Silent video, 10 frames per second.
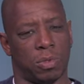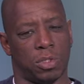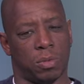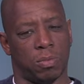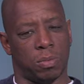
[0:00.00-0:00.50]

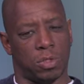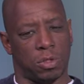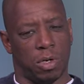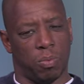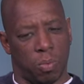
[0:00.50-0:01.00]
would
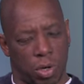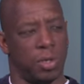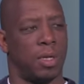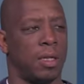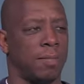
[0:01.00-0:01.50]
surely
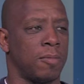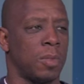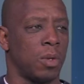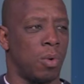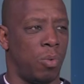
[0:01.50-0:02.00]
want
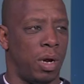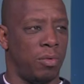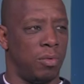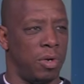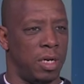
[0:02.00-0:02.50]
Wayne
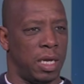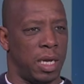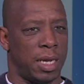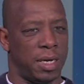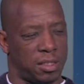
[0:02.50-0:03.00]
Rooney
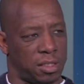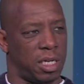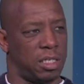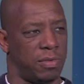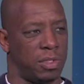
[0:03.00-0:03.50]
there at this
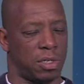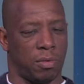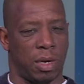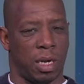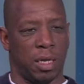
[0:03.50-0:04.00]
stage of his
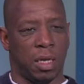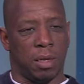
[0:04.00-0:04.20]
career,